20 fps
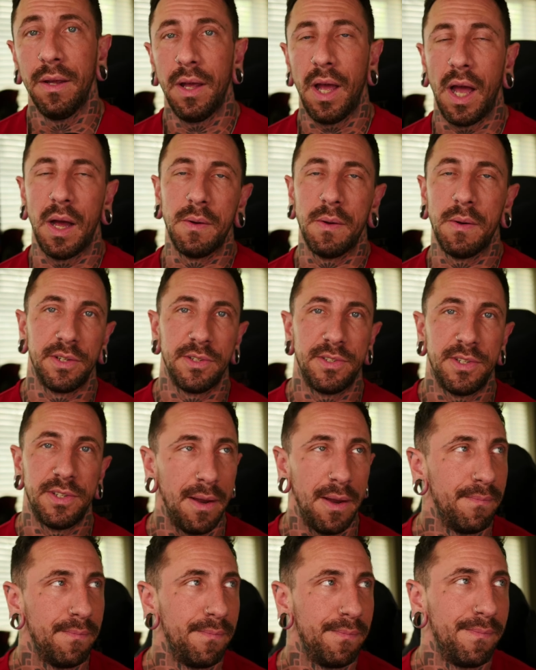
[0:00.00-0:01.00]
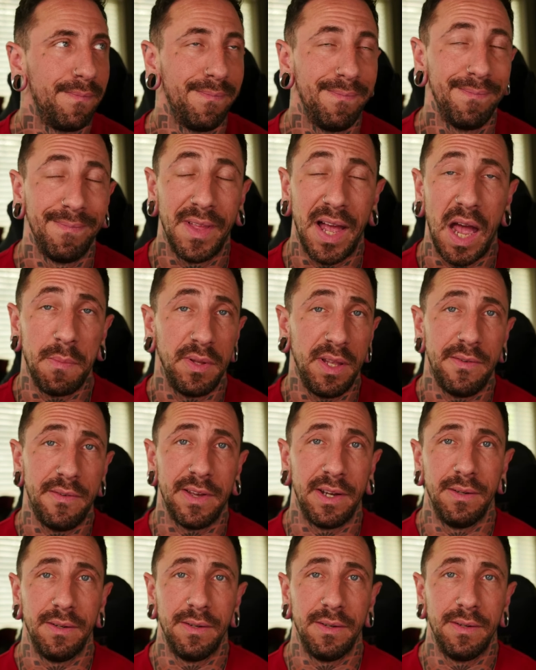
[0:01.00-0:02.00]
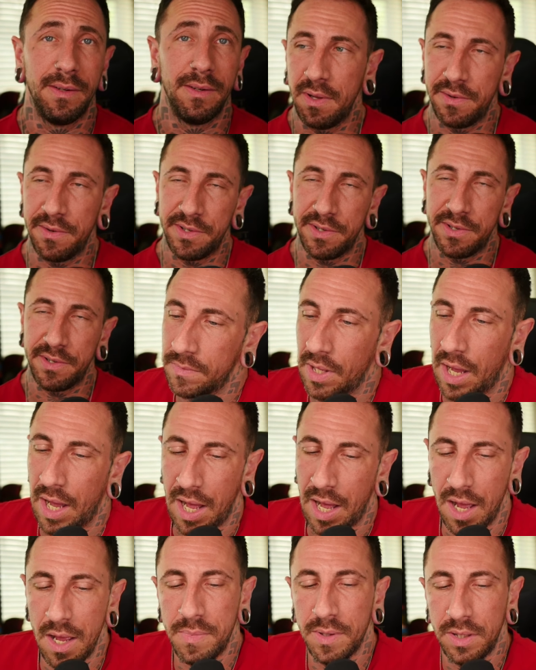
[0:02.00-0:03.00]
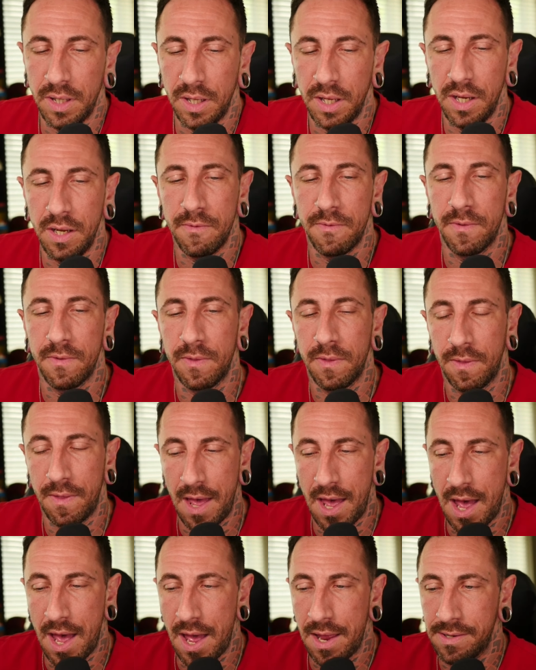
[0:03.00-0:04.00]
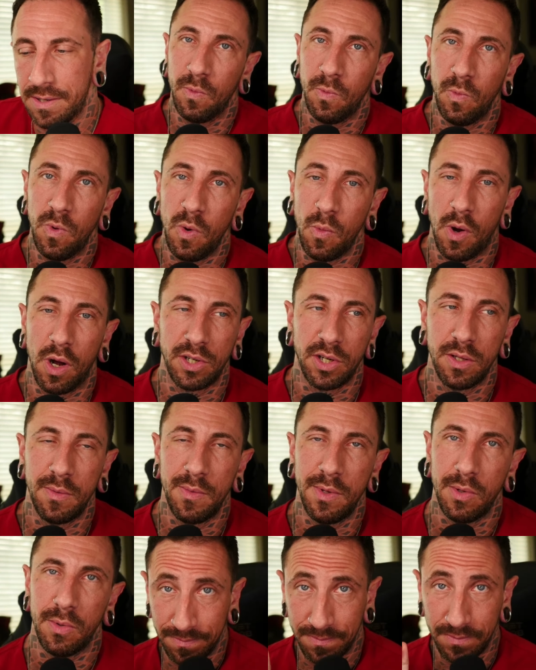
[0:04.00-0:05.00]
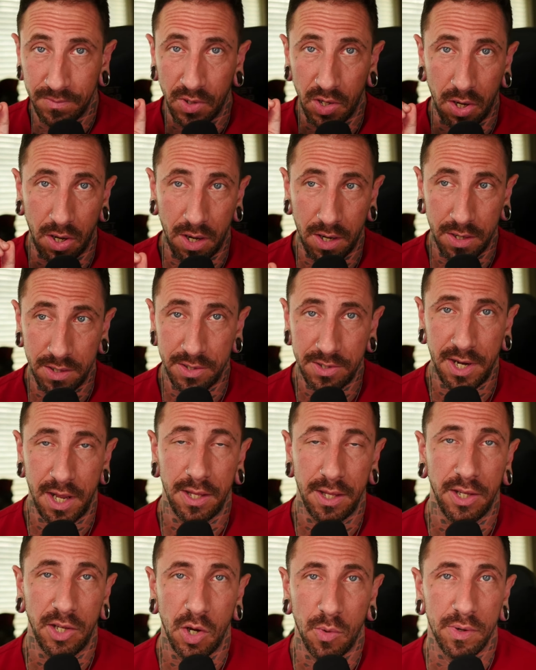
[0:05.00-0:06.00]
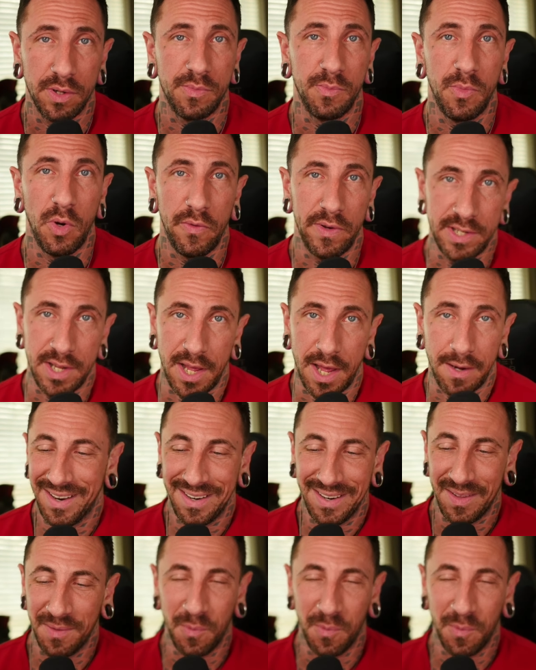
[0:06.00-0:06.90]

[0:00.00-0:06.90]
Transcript: I'm just going to say it. I believe it. I believe it's real. I believe that we walked on the moon on Stanley Kubrick's movie set.